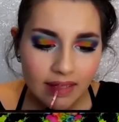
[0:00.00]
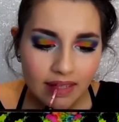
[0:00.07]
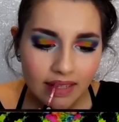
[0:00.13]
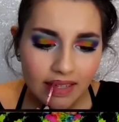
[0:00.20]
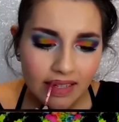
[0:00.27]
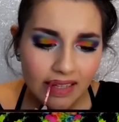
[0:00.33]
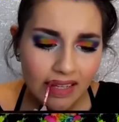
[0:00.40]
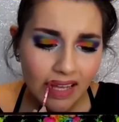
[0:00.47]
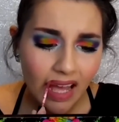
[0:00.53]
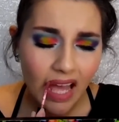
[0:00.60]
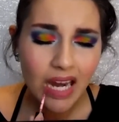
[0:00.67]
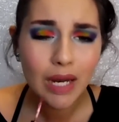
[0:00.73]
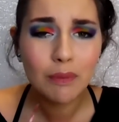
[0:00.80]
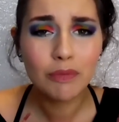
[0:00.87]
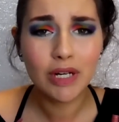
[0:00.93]

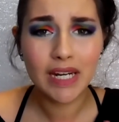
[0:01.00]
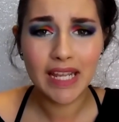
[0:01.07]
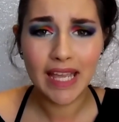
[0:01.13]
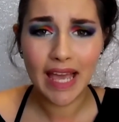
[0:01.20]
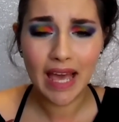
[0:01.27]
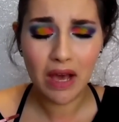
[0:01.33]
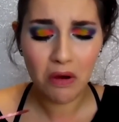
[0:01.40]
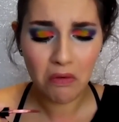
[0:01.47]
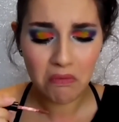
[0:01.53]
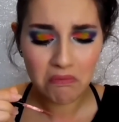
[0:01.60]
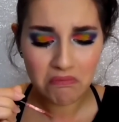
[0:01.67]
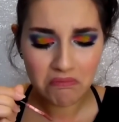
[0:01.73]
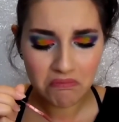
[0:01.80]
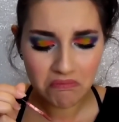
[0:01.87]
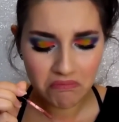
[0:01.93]
And I'm running out.
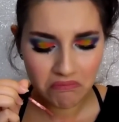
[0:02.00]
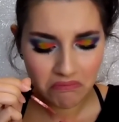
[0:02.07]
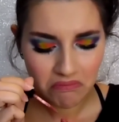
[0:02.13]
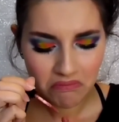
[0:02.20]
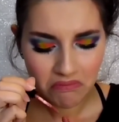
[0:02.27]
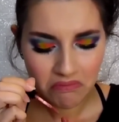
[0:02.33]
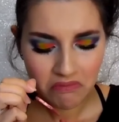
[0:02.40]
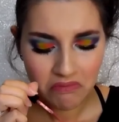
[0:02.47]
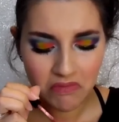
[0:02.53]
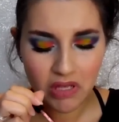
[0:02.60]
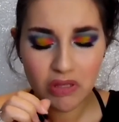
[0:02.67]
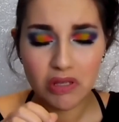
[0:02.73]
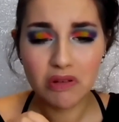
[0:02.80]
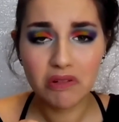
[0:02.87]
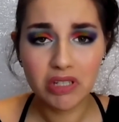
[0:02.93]

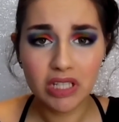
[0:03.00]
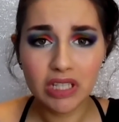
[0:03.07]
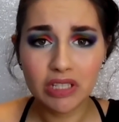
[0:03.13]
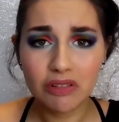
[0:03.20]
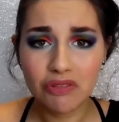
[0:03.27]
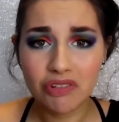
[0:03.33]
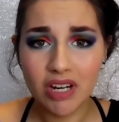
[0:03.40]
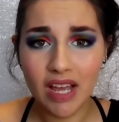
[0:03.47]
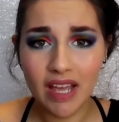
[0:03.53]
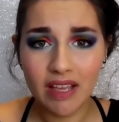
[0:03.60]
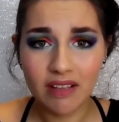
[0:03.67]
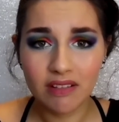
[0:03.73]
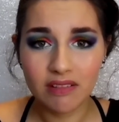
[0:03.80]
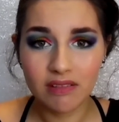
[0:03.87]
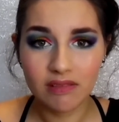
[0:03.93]
It's going a little
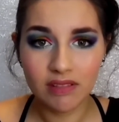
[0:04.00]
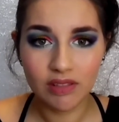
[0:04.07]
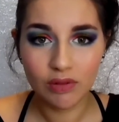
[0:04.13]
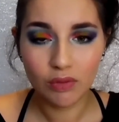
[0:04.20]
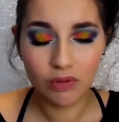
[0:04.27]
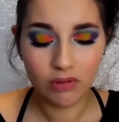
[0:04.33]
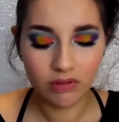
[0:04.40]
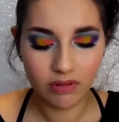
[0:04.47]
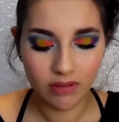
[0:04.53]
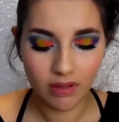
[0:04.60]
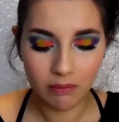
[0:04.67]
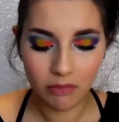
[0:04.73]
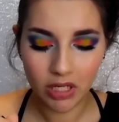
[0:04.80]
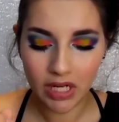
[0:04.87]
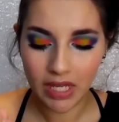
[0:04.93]
dry because it's old
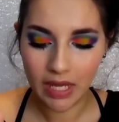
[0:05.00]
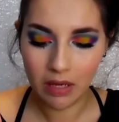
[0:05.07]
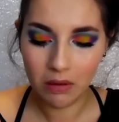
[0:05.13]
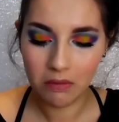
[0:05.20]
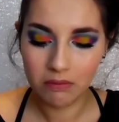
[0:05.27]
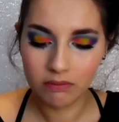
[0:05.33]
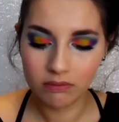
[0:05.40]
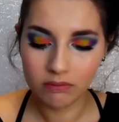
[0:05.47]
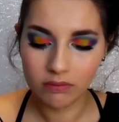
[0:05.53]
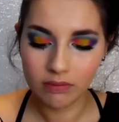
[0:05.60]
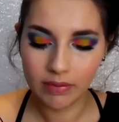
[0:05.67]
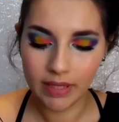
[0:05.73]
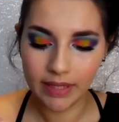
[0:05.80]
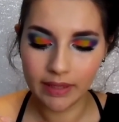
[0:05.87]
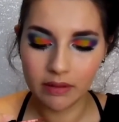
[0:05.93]
and I'm running out,
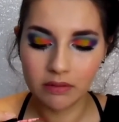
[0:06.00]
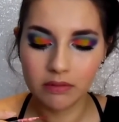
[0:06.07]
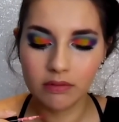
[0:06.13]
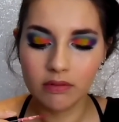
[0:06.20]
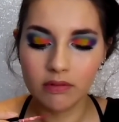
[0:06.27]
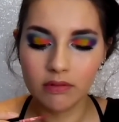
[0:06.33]
but